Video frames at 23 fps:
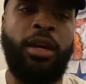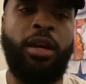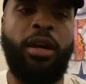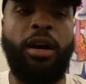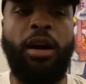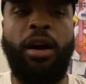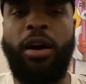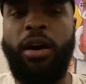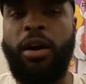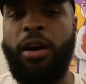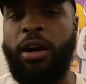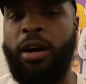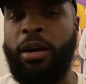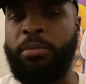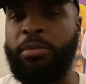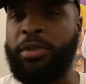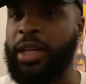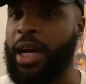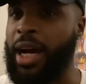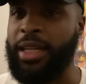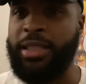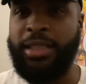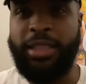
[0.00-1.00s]
Um,
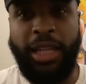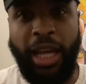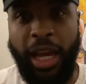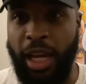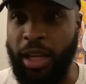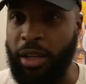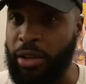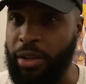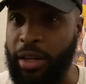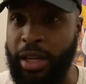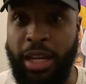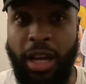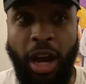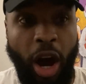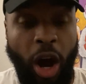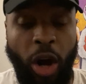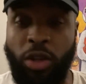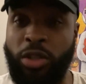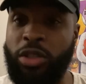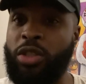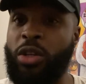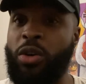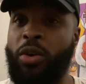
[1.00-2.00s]
Josh Taylor, he
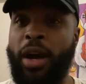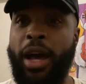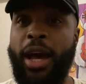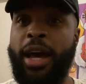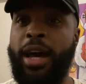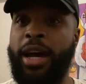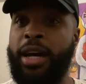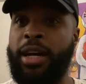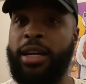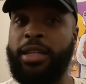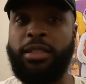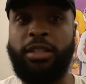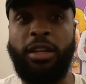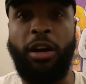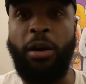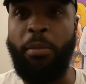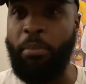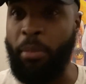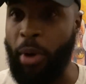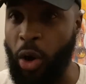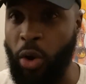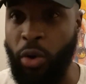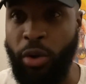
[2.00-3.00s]
also has a
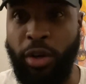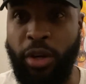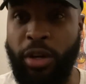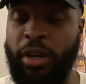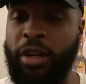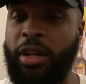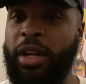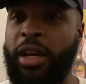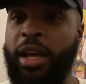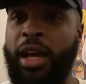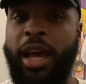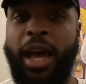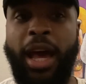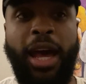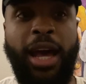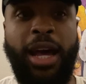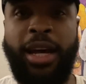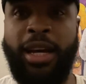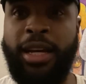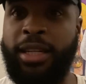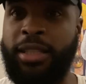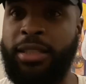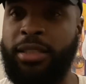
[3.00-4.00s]
motor,
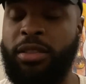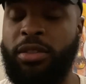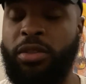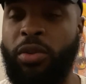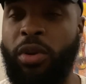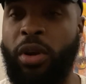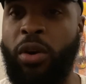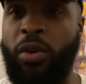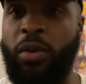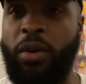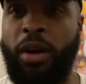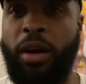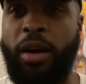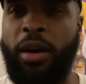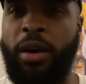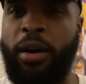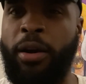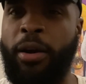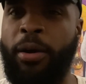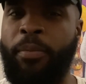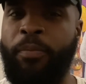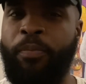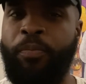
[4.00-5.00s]
has, you know,
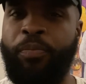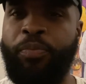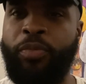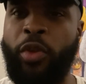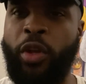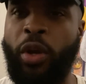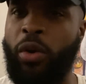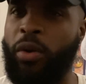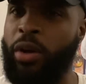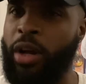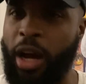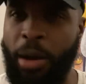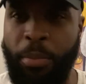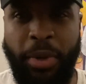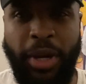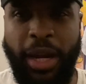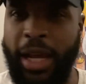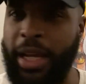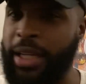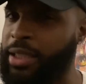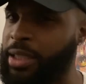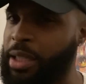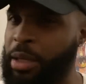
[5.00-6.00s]
uh, you know,
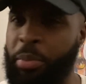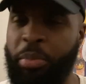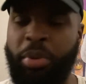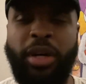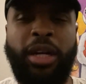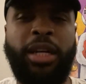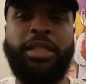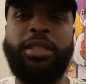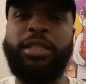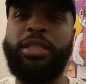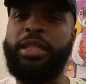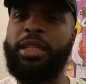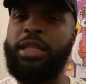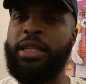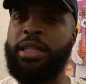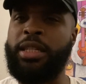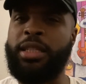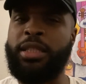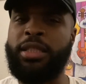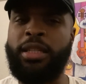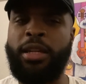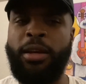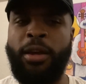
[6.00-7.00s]
combination
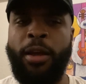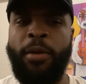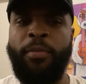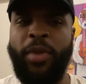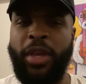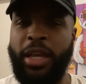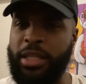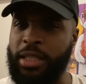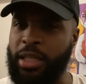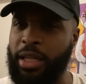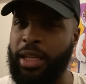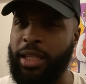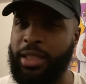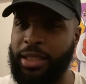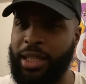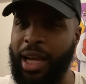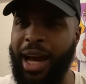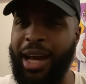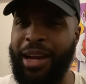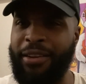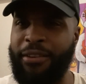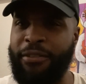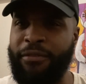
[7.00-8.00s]
punches, he's an
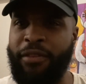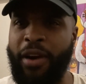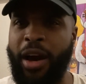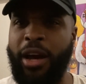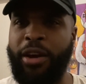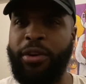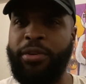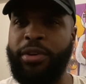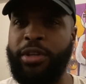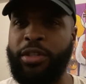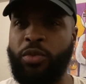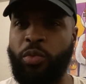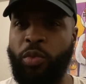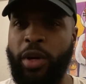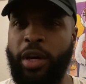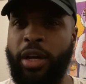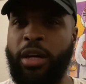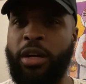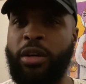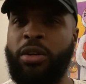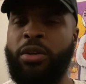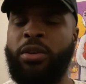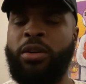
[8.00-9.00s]
exciting fighter as
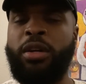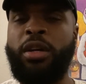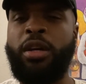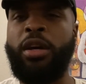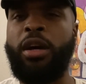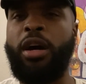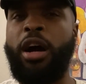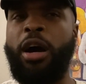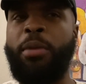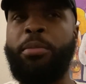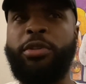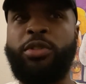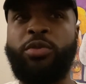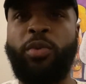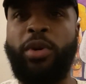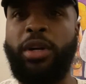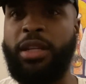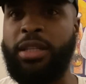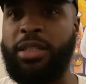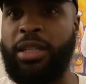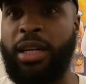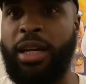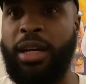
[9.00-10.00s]
well, um, as well
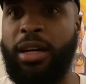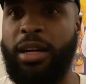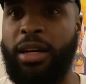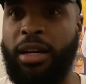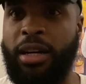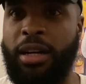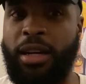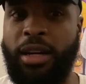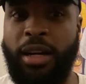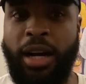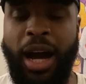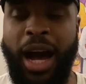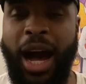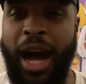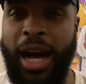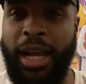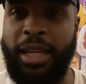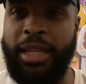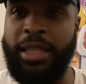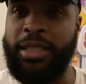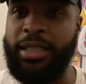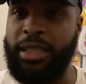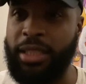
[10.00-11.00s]
as a, a, a
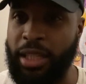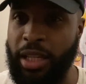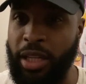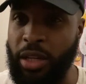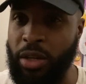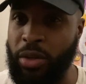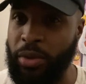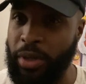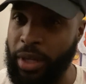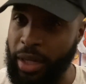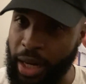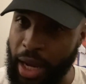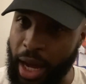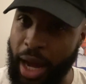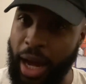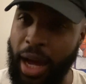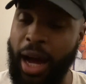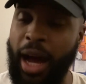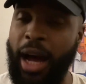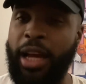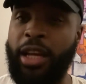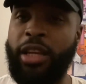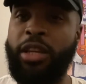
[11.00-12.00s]
highly skilled and
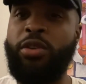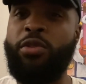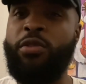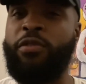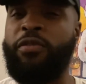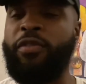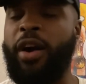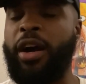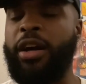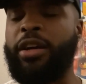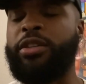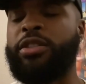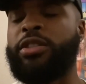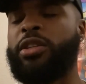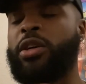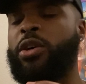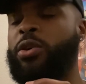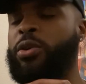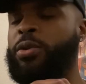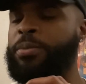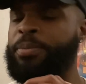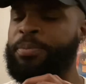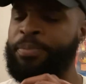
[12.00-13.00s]
high IQ fighter.
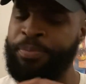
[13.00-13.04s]
So